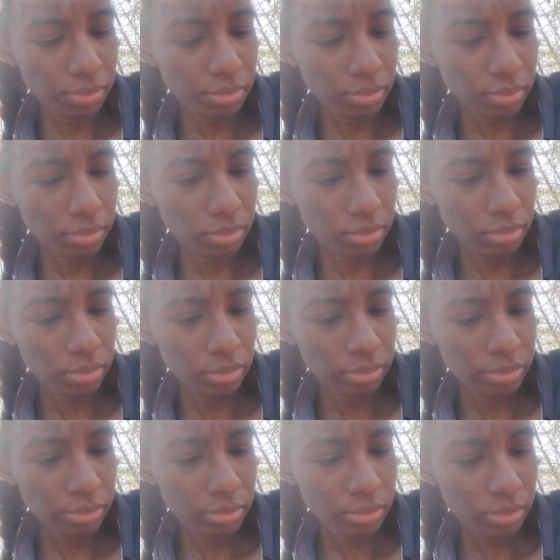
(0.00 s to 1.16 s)

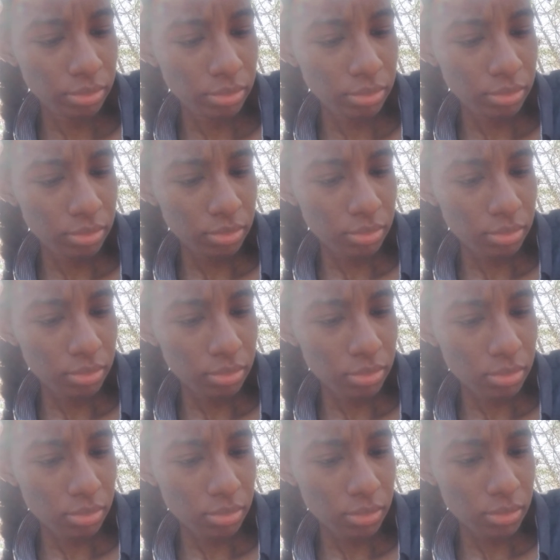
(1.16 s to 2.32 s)

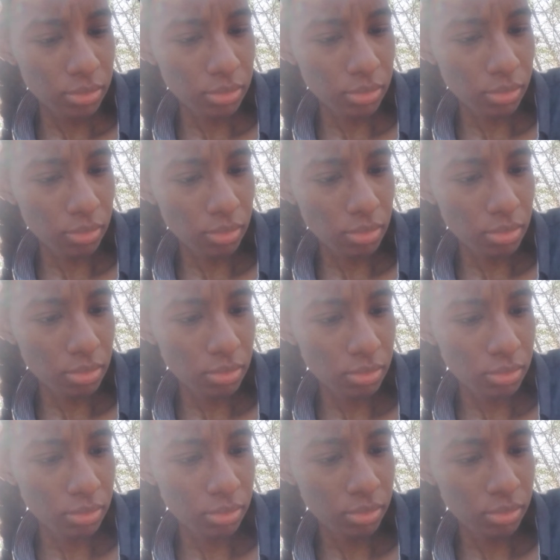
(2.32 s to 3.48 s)

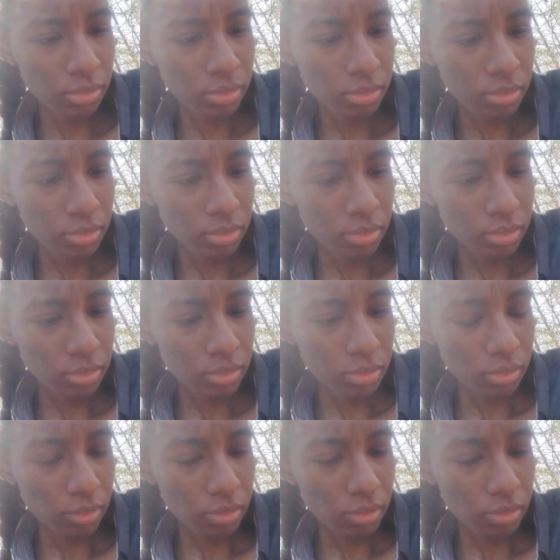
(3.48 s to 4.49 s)
[no speech]